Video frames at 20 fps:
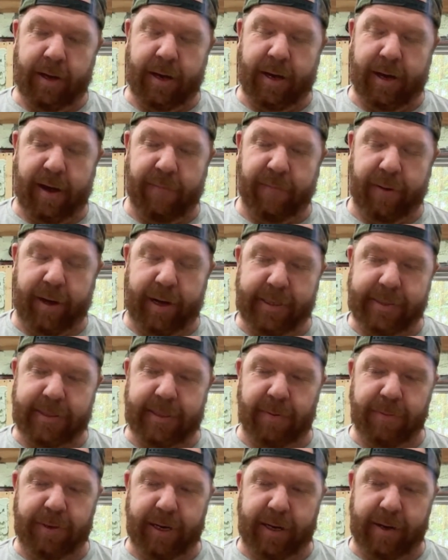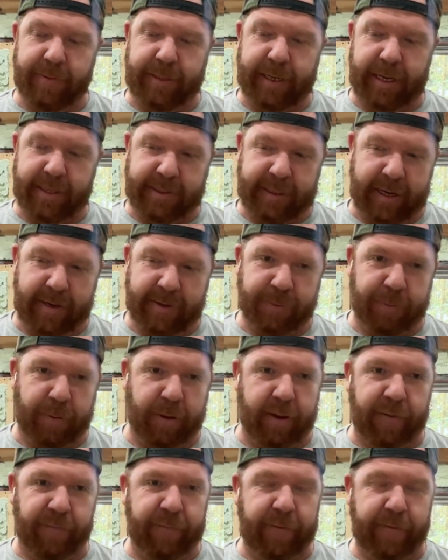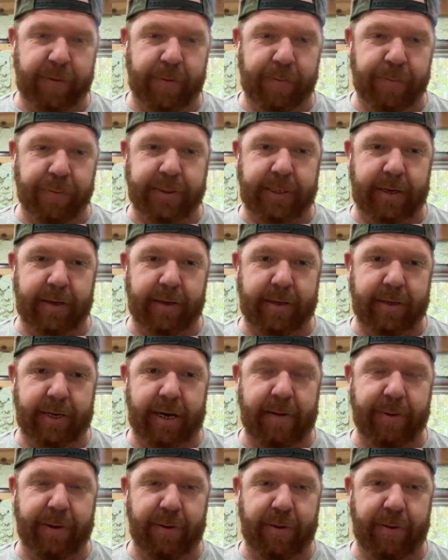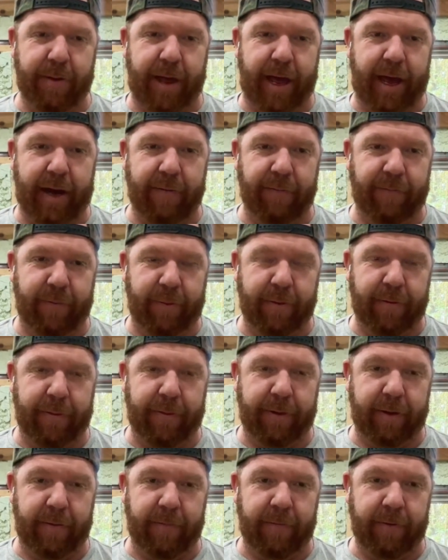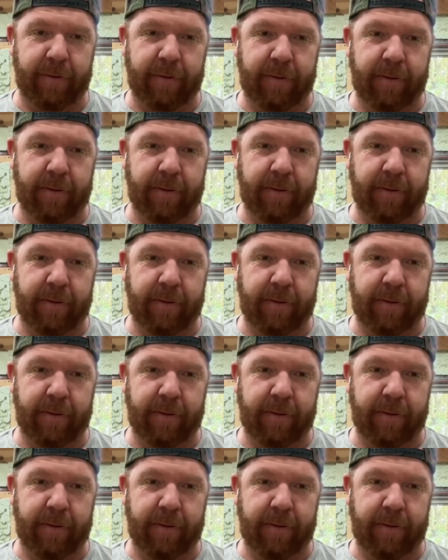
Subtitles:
And I find sometimes that saves probably 50% of the time going back and forth of,